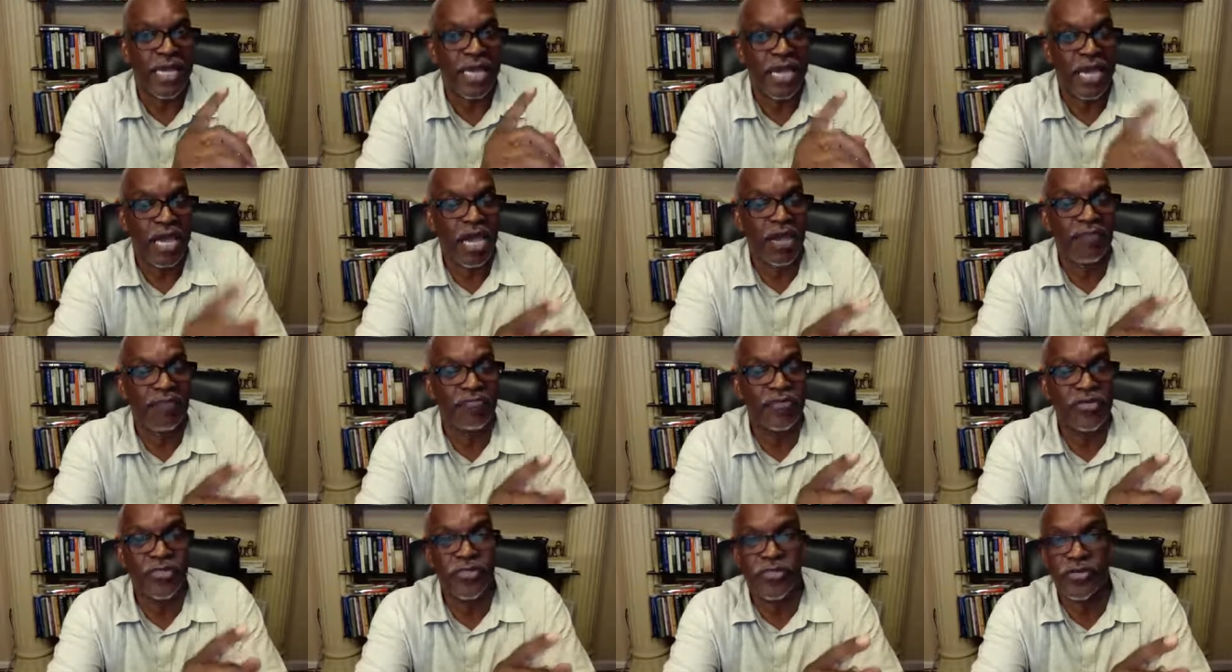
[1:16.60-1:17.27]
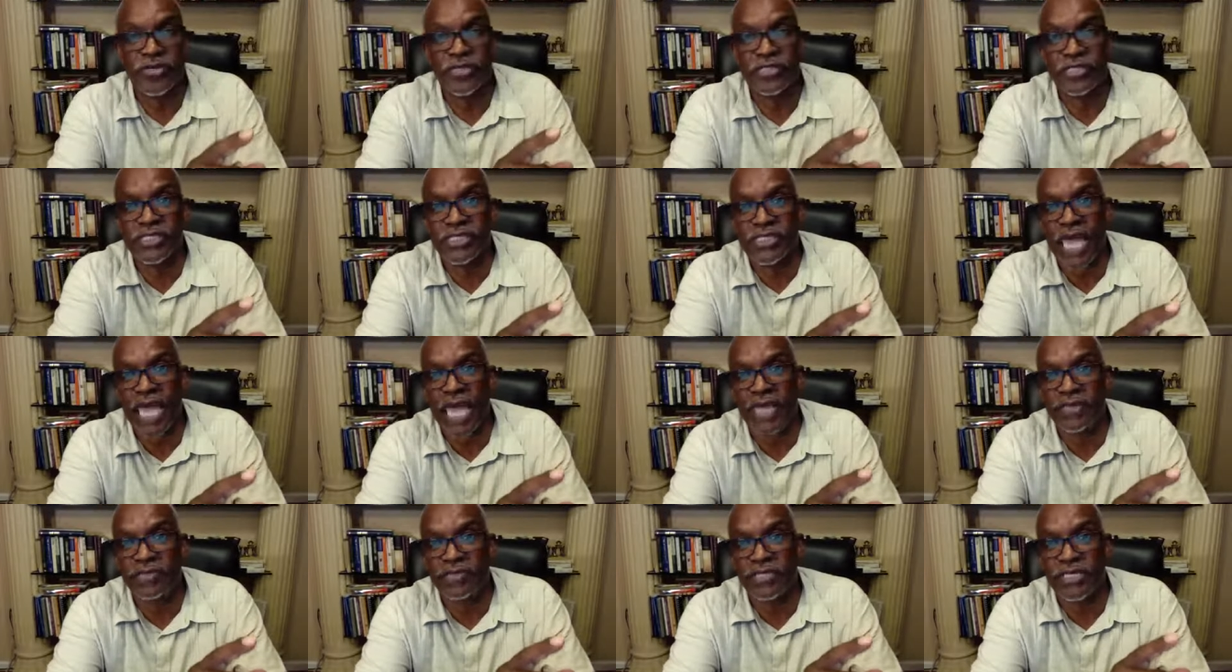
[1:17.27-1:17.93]
Every third
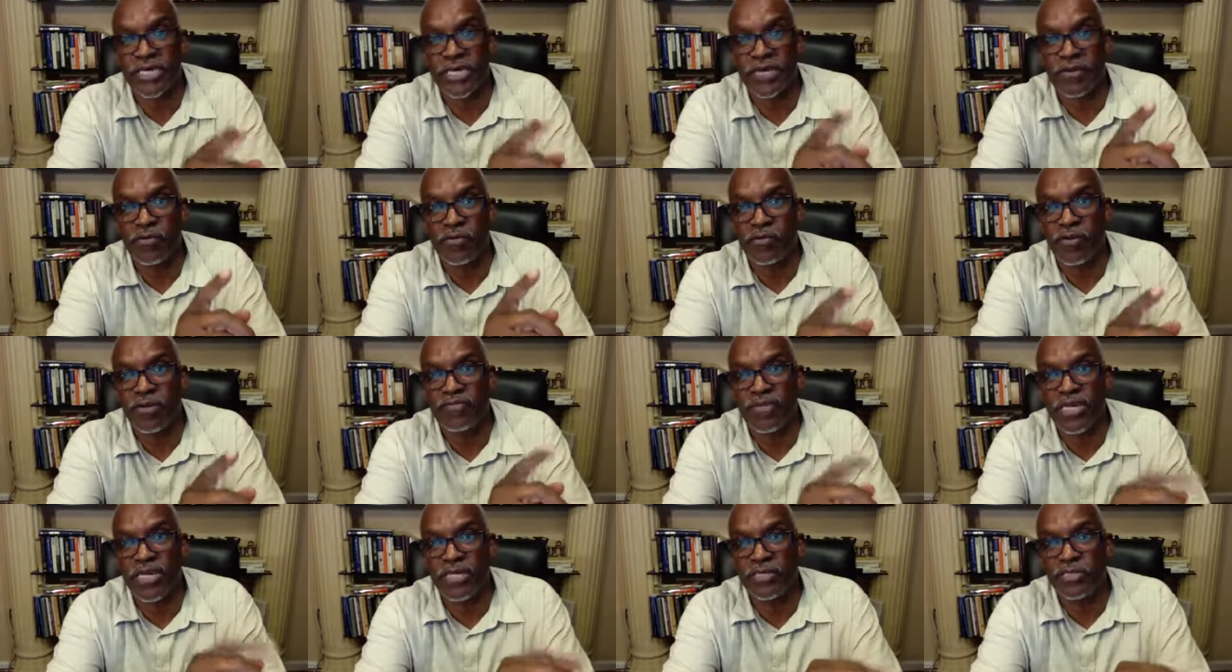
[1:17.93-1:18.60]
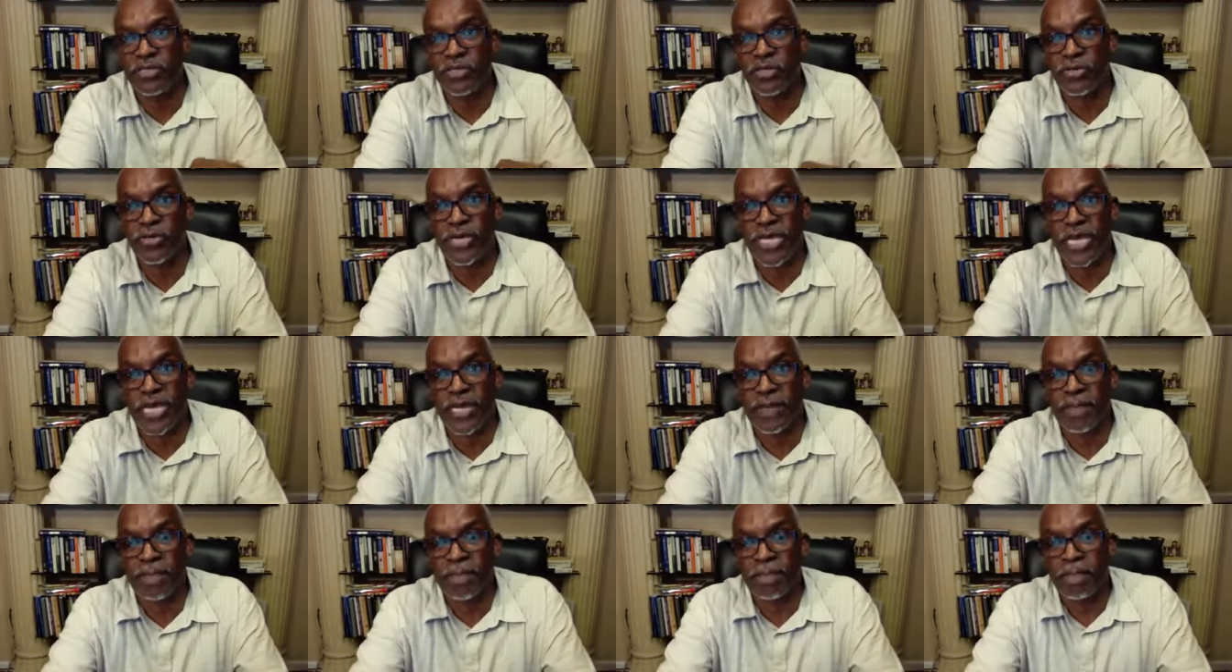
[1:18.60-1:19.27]
Saturday, we've been
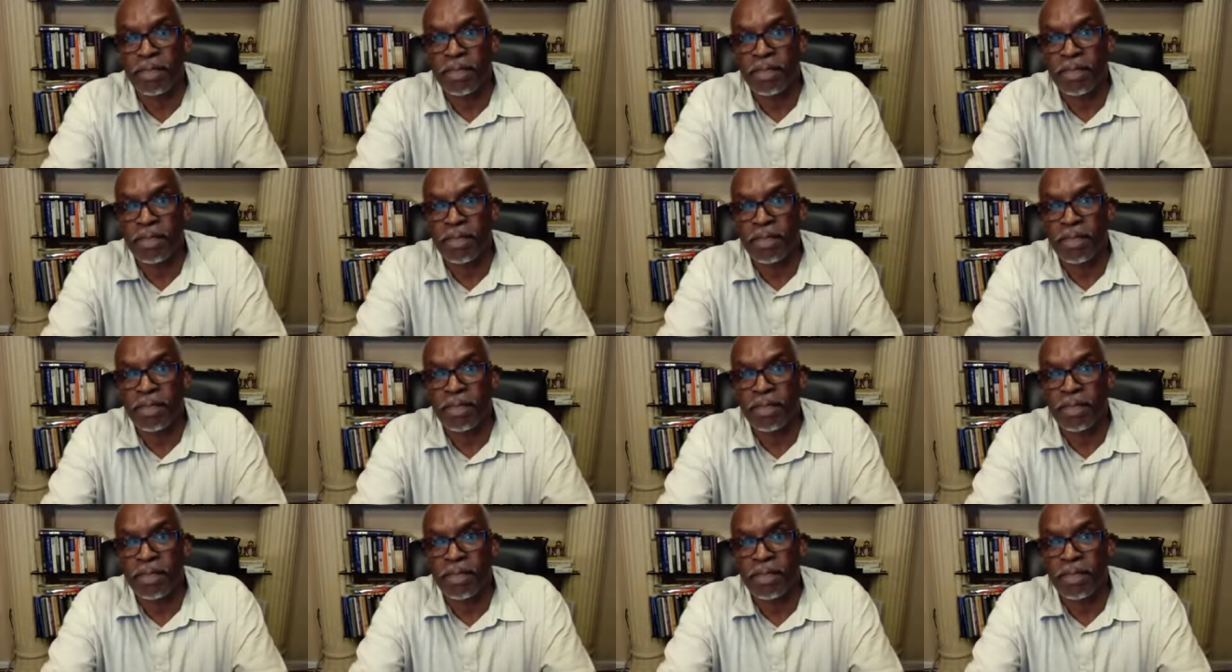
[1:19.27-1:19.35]
doing